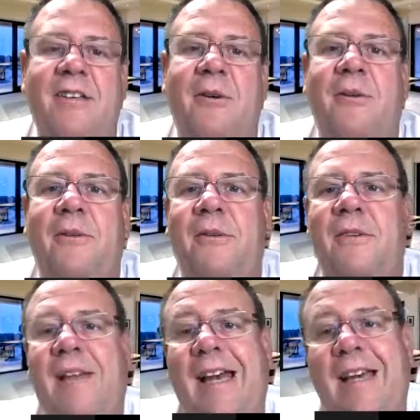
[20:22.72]
So
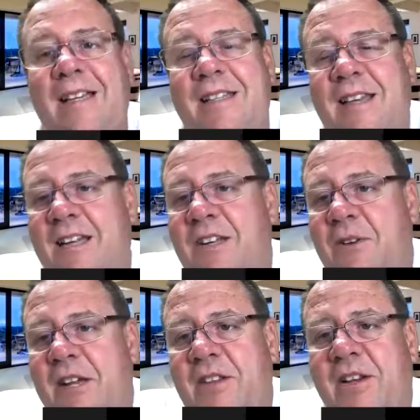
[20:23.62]
like I said,
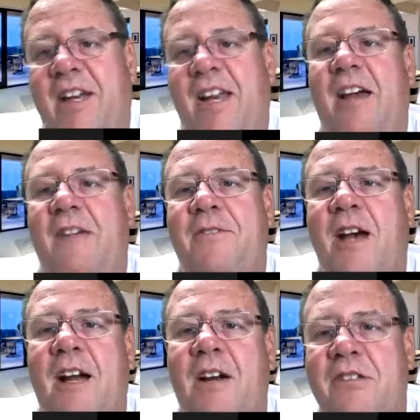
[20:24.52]
you're either going to have to
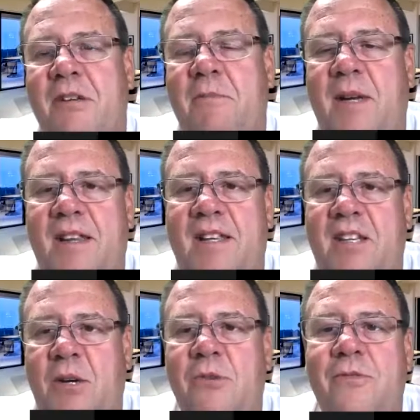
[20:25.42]
hire somebody that
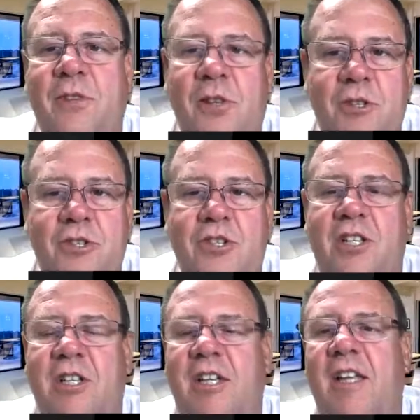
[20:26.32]
knows
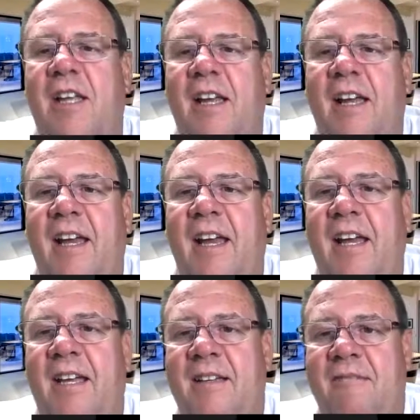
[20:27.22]
Volusion
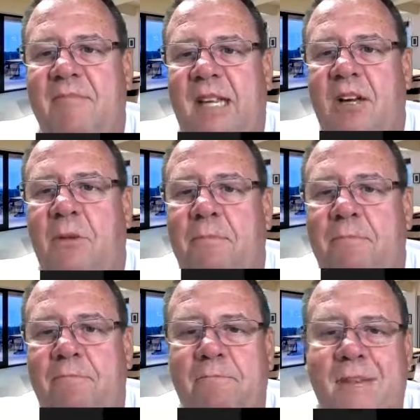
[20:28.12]
and, you know,
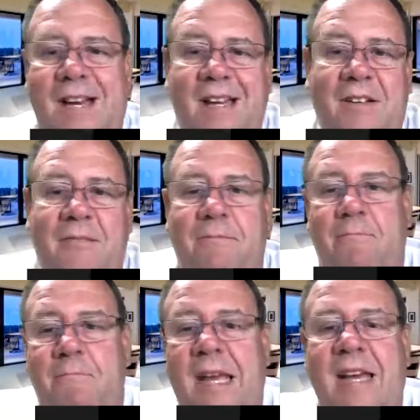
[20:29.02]
kind of
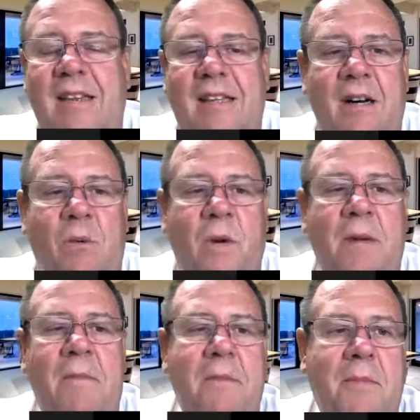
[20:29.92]
be at their
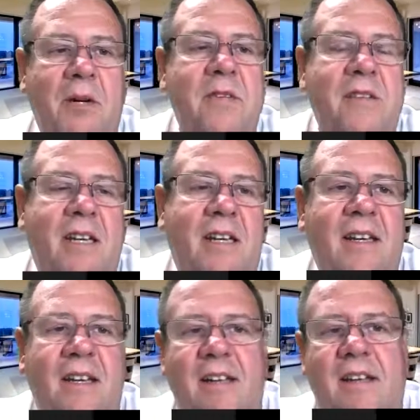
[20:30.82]
whim and mercy
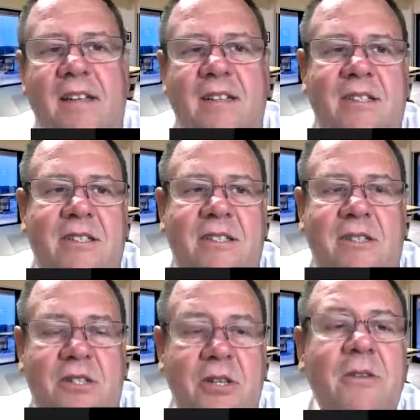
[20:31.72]

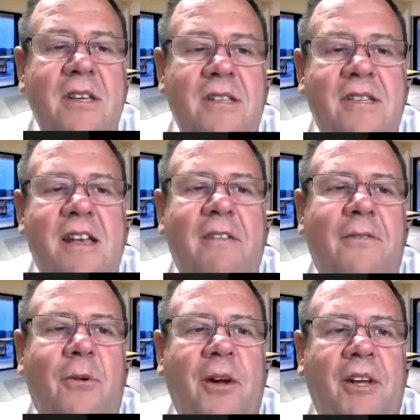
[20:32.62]
to do this stuff
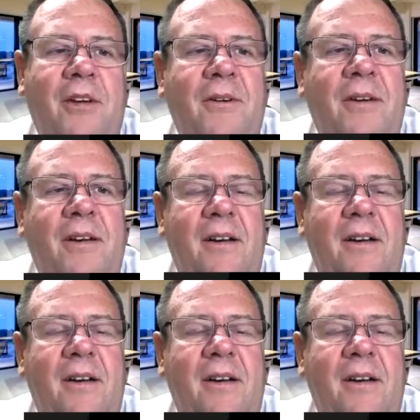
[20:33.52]
for you,